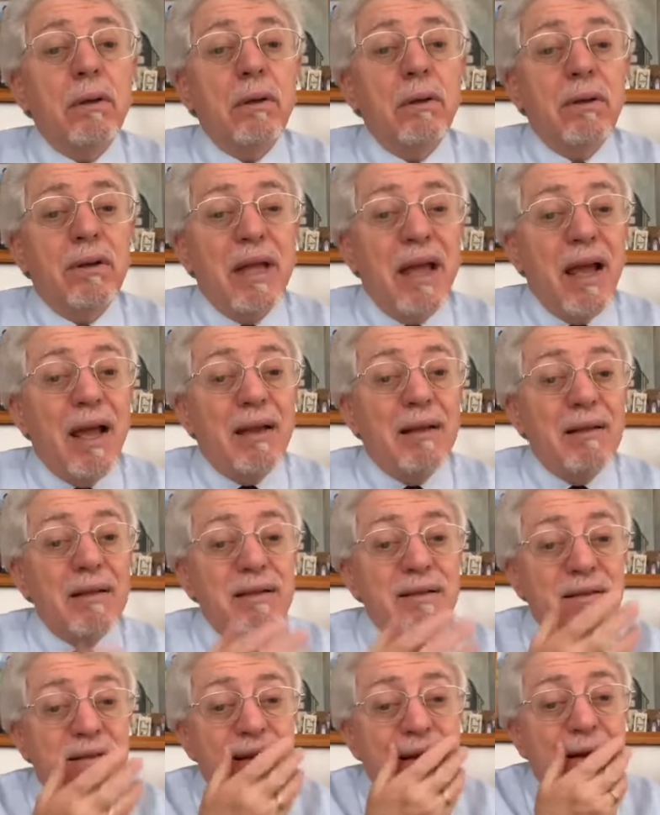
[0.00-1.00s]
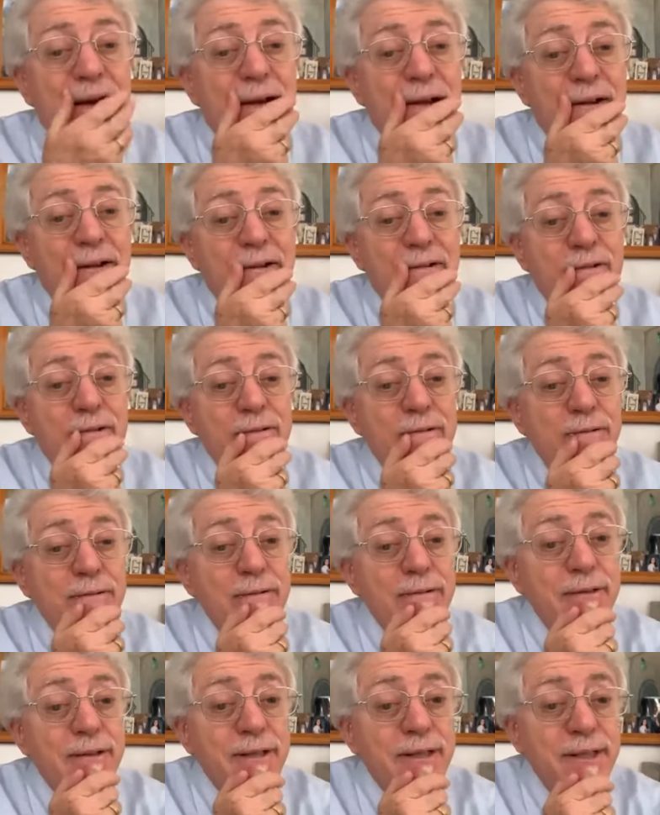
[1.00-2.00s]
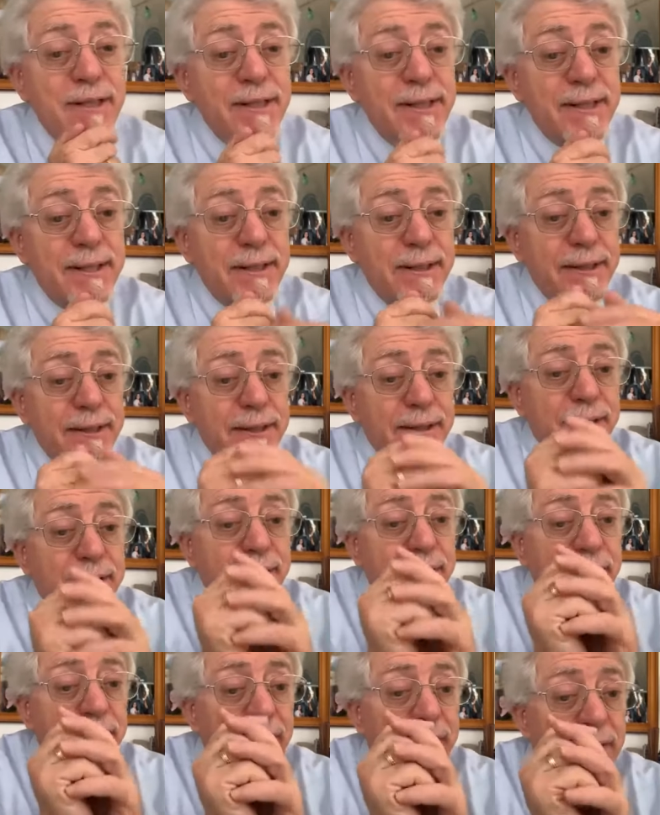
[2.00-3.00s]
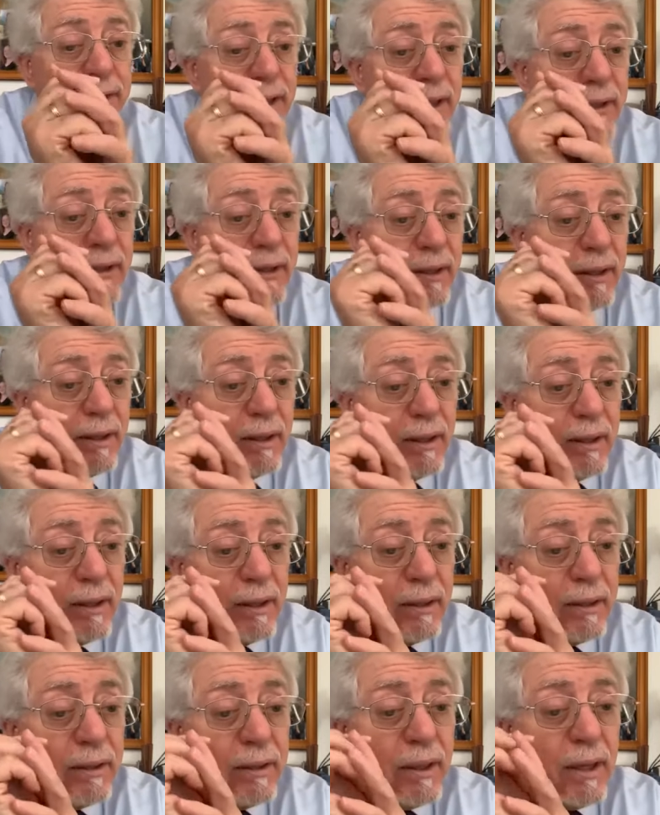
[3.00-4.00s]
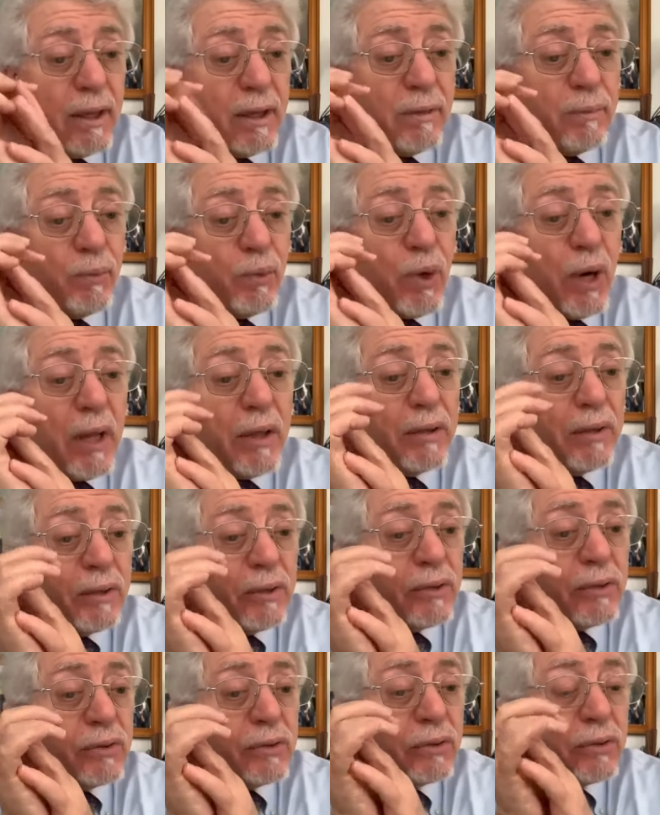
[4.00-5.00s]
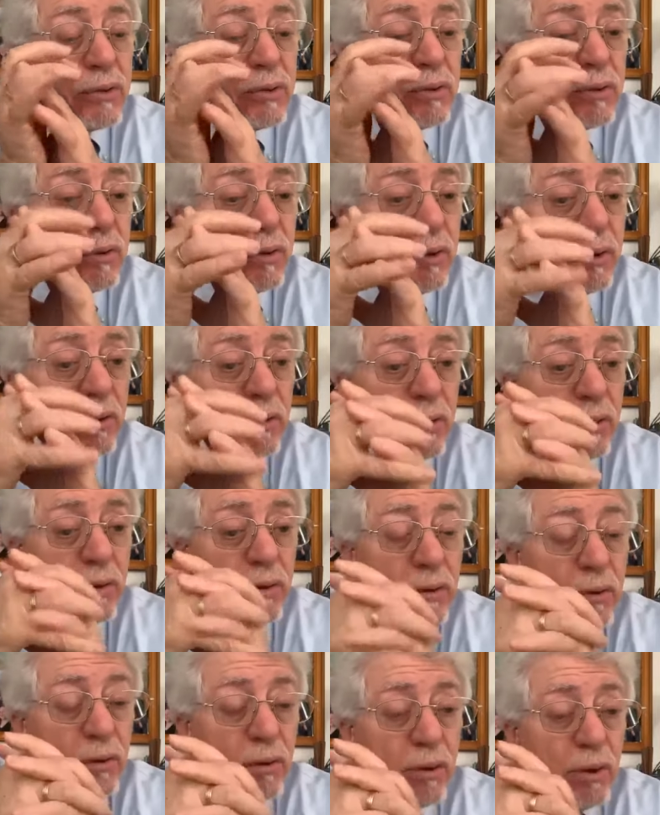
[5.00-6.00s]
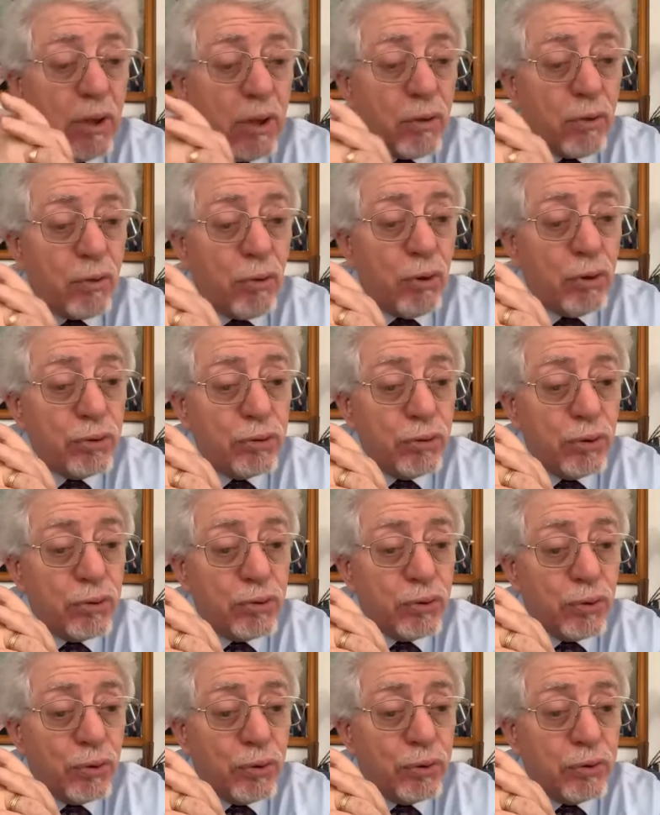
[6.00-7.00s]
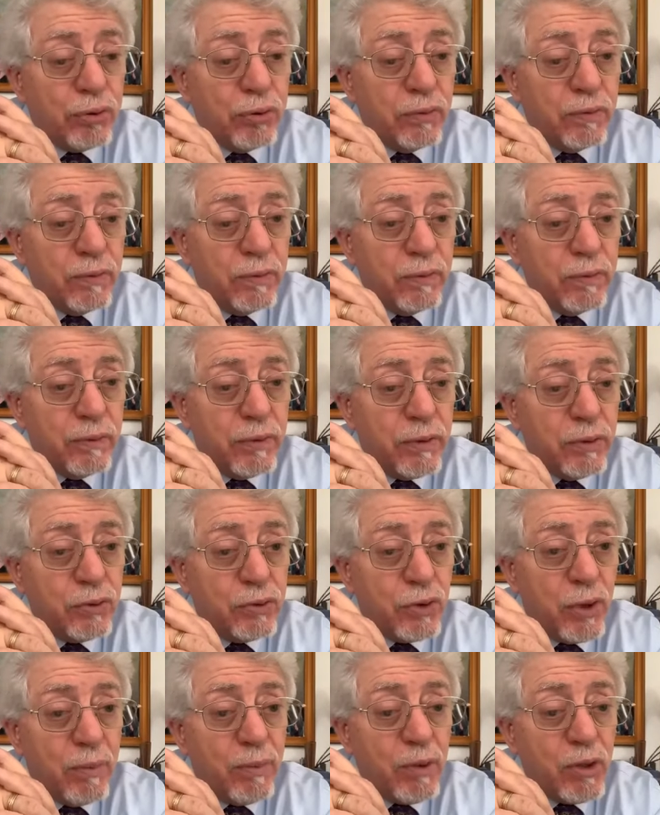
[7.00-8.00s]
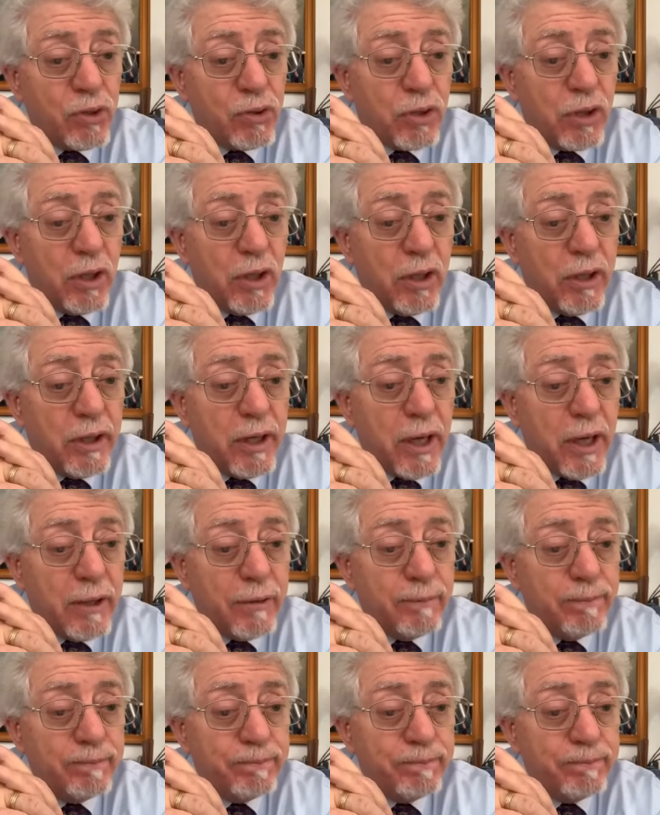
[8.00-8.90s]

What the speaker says: they understand that their brothers across the Jordan in Jabesh Gilead